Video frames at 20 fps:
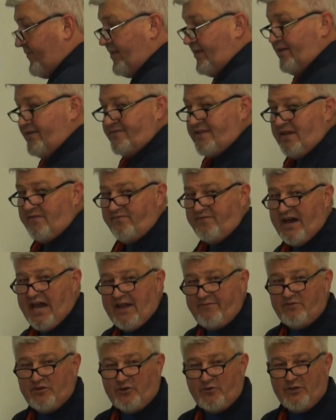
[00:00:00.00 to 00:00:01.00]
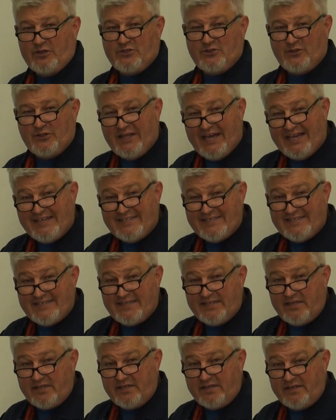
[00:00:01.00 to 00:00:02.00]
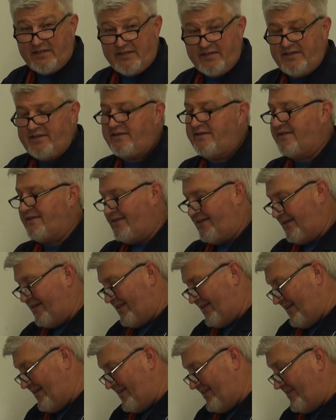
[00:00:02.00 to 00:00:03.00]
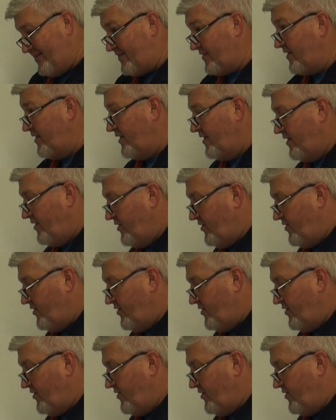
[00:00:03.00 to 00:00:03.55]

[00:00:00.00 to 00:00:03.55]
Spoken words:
Is that 5 degrees or less? It is.